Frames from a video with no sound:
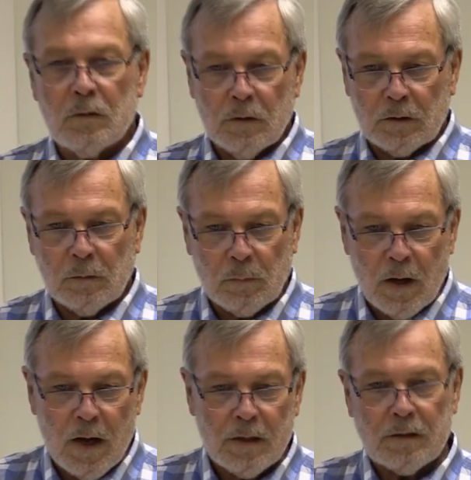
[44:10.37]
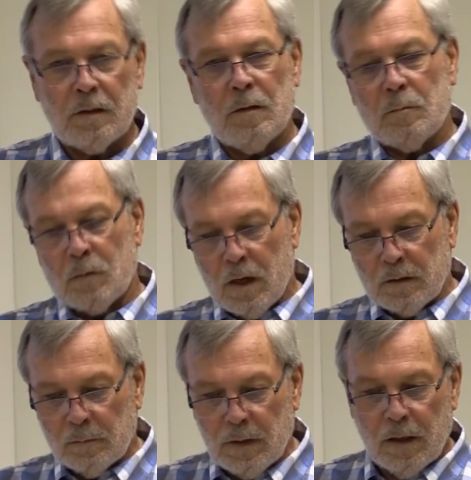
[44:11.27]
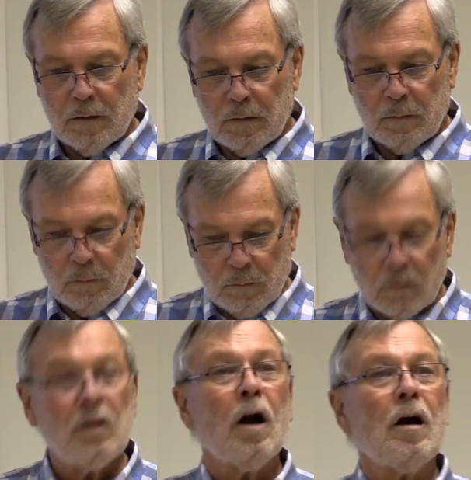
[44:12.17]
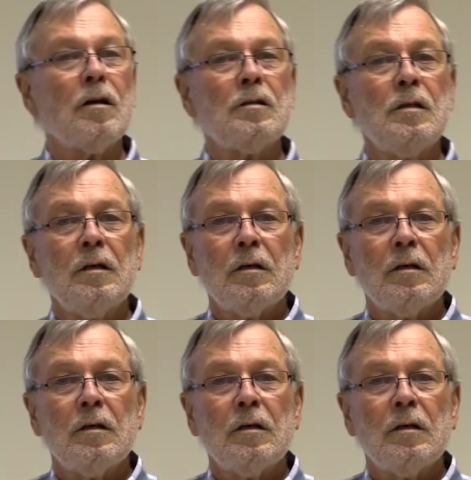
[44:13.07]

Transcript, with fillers: took the blocks, brought them down to the yard,